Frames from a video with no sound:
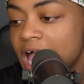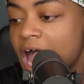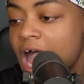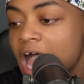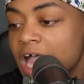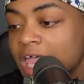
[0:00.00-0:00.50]

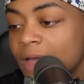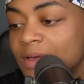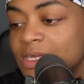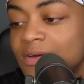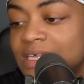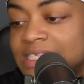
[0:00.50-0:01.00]
uh, can
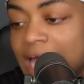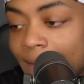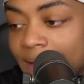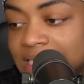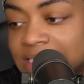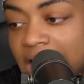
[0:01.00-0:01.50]
we do a side
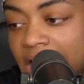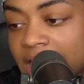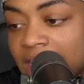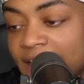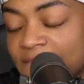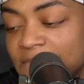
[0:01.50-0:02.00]
by
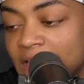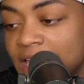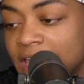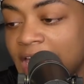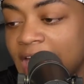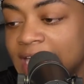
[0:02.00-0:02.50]
side of
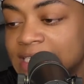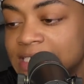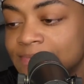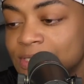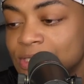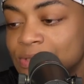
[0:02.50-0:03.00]

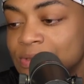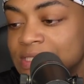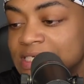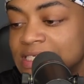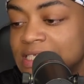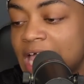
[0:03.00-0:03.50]
Kandy
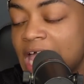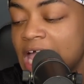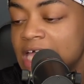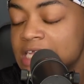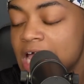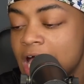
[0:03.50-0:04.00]
Muse's
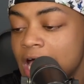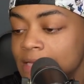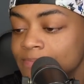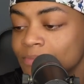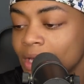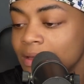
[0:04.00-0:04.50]
and
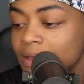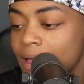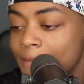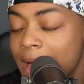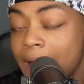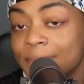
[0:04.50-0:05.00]
um,
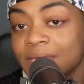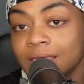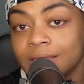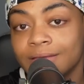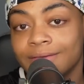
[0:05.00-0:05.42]
Poppy?